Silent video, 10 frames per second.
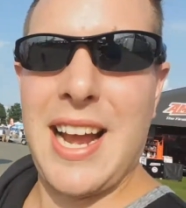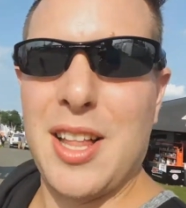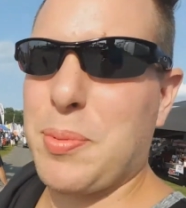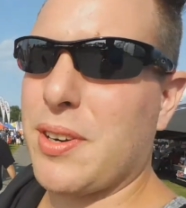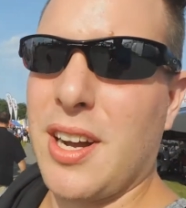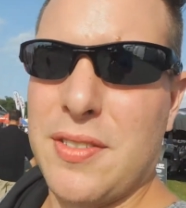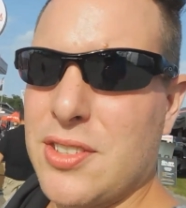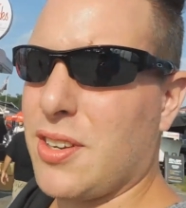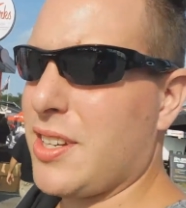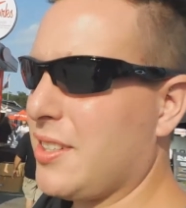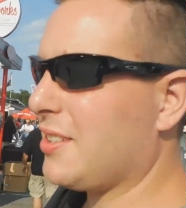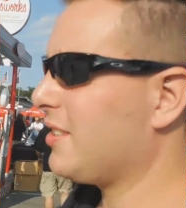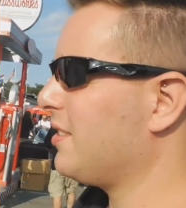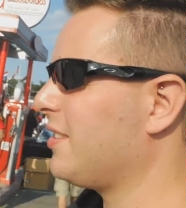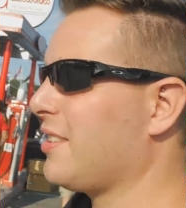caliper covers on,
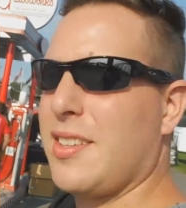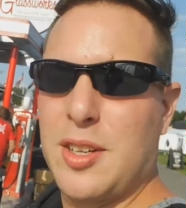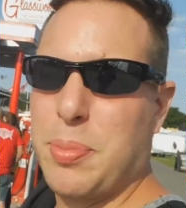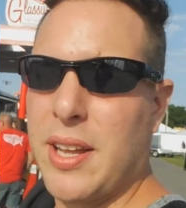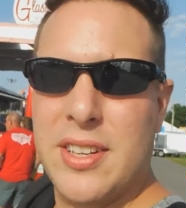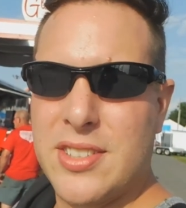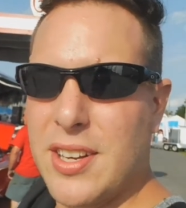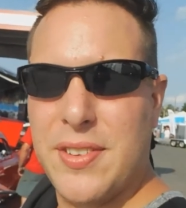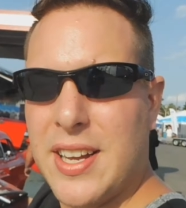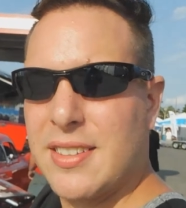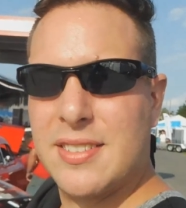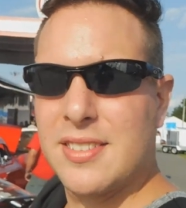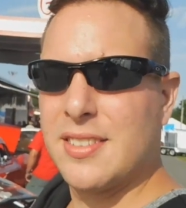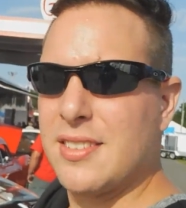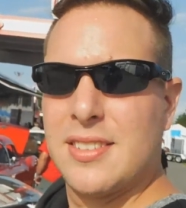you're playing yourself out.
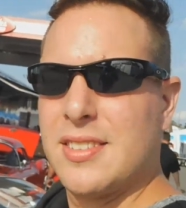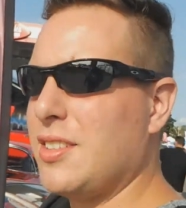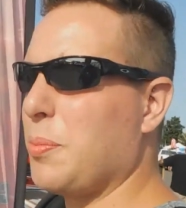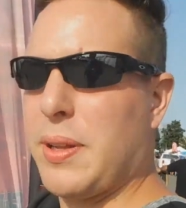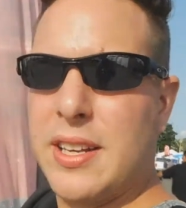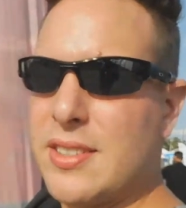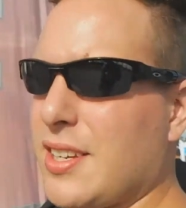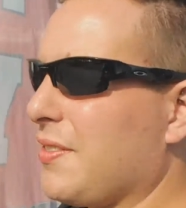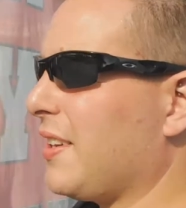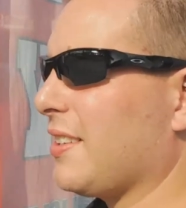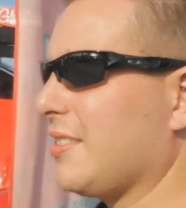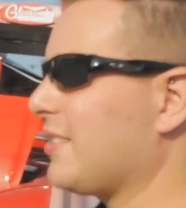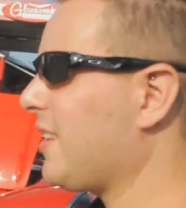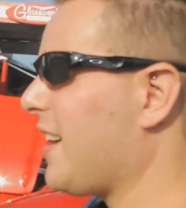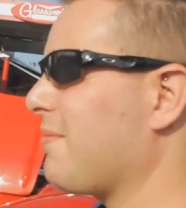Right. You're playing yourself out.
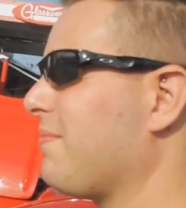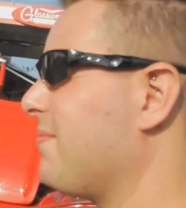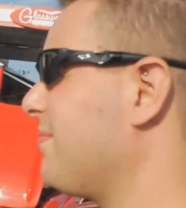Just stop.